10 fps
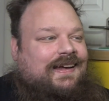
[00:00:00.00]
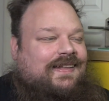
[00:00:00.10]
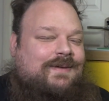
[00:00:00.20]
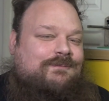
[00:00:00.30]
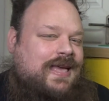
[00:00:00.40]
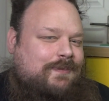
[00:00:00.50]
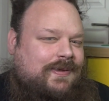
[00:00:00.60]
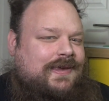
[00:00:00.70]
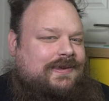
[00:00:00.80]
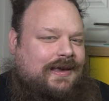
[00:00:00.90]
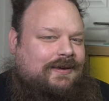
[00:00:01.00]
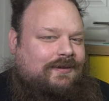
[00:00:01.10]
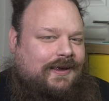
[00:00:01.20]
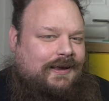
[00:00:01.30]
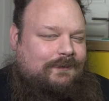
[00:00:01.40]
then maybe this kind of
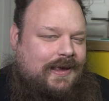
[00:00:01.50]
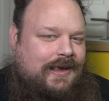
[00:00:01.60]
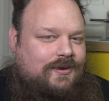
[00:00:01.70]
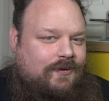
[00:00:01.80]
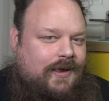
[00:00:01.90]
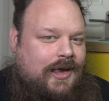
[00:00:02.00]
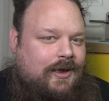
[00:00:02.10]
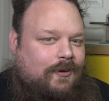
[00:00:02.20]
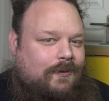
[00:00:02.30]
thing is for you.